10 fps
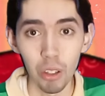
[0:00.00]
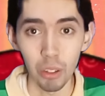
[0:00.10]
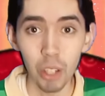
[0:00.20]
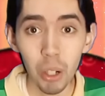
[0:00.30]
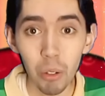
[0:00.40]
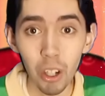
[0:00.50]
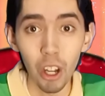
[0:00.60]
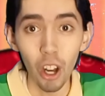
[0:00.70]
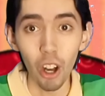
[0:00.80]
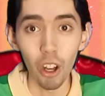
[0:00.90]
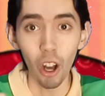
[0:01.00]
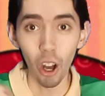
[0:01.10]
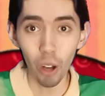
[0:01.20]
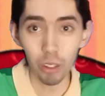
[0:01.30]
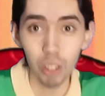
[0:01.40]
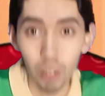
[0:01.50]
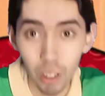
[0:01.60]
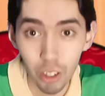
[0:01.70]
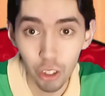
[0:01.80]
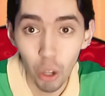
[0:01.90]
You know, also
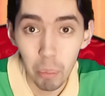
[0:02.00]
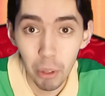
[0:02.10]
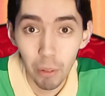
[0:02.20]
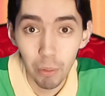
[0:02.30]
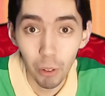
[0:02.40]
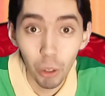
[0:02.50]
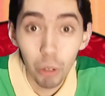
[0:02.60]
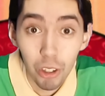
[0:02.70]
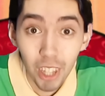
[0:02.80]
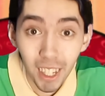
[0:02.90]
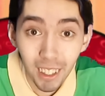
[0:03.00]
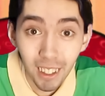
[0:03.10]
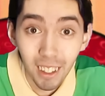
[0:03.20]
this is so beautiful, don't you think?